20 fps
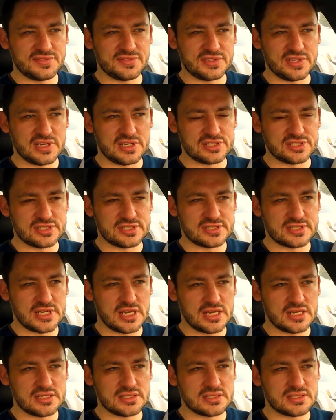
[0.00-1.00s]
for the engine
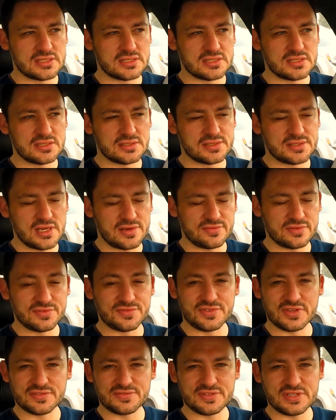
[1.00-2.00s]
size.
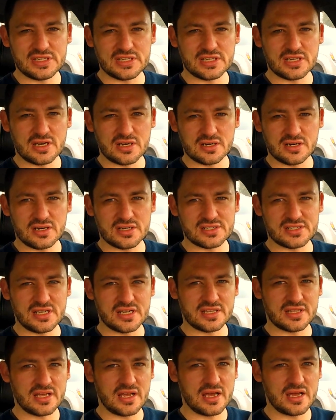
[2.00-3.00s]
750 cars
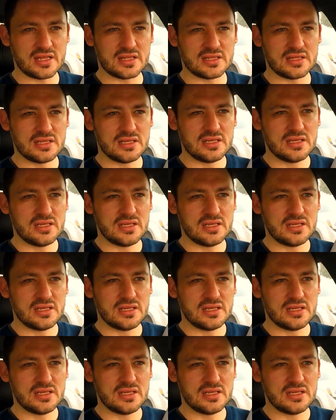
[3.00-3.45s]
like that,